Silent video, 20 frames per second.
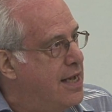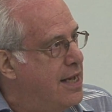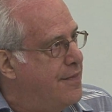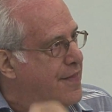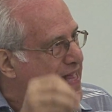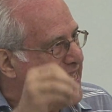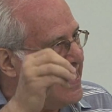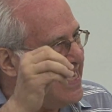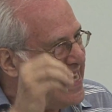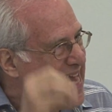
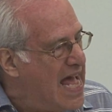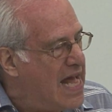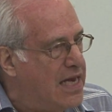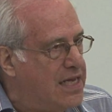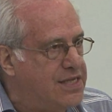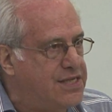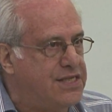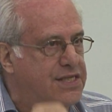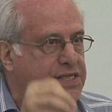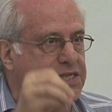the
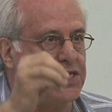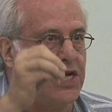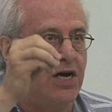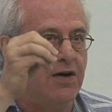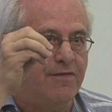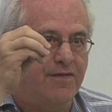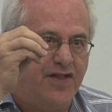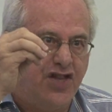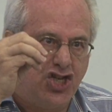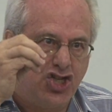analysis
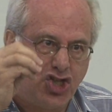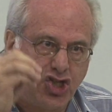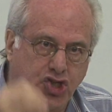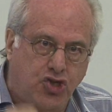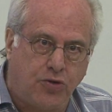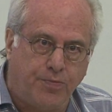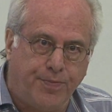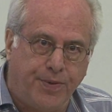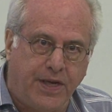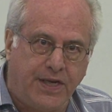of the
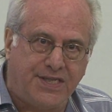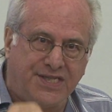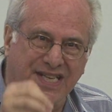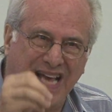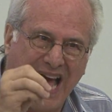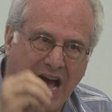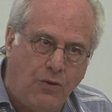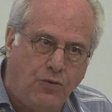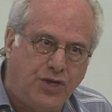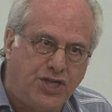surplus,
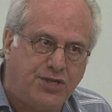how